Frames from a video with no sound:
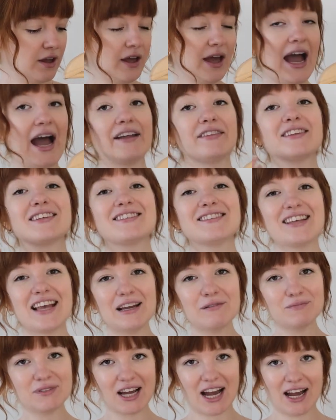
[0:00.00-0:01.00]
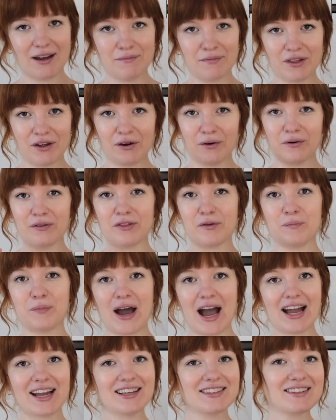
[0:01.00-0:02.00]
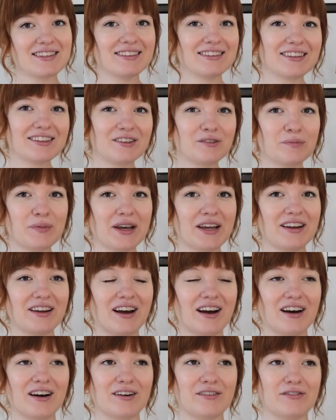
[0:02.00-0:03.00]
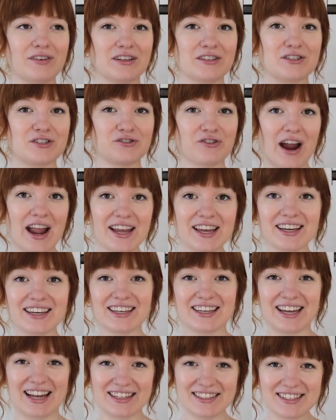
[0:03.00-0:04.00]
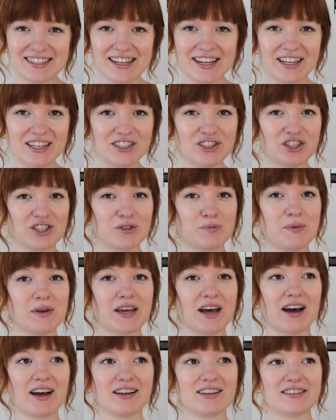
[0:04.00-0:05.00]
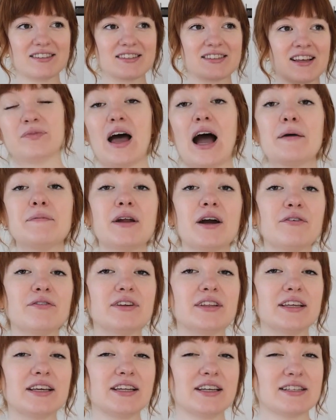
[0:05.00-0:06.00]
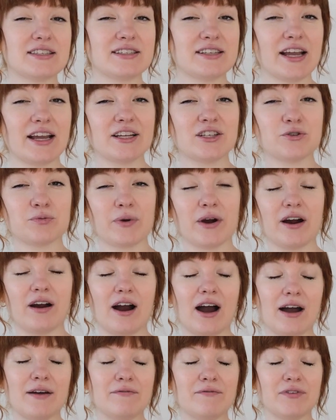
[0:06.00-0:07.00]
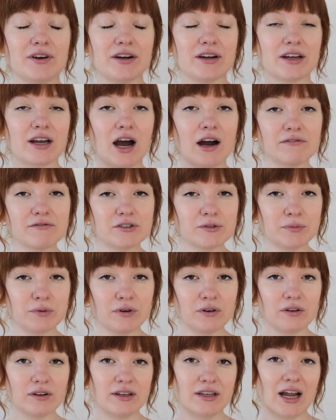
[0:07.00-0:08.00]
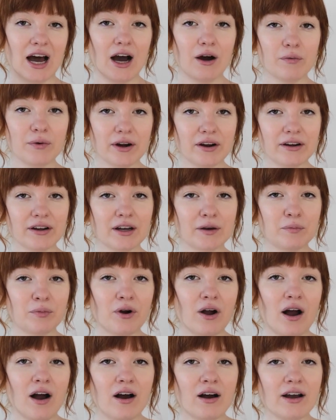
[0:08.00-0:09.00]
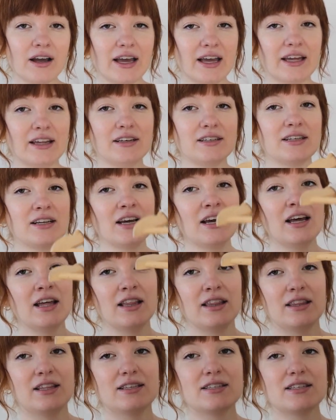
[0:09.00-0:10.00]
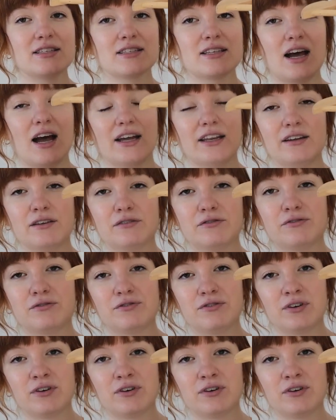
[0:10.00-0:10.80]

At the same time though, the back is a little bit of a strike against it just because I'm not really in a stage where I'm very comfortable not wearing a bra, and this is kind of,